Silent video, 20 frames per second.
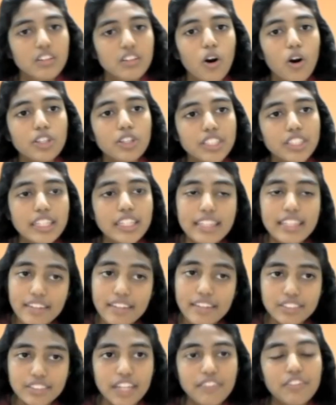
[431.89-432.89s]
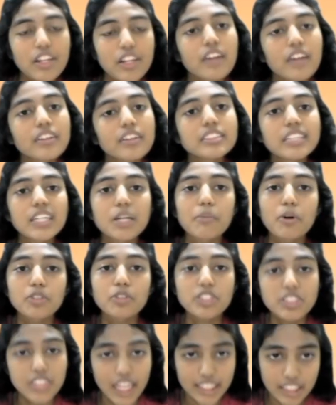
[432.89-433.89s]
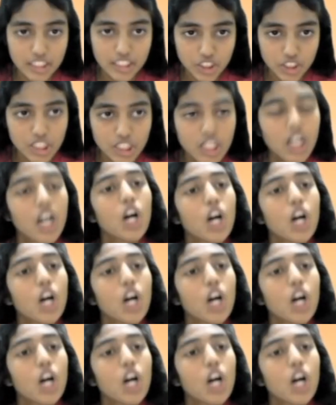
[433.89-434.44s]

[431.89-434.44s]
On the left side, we'll understand about the stacking gel.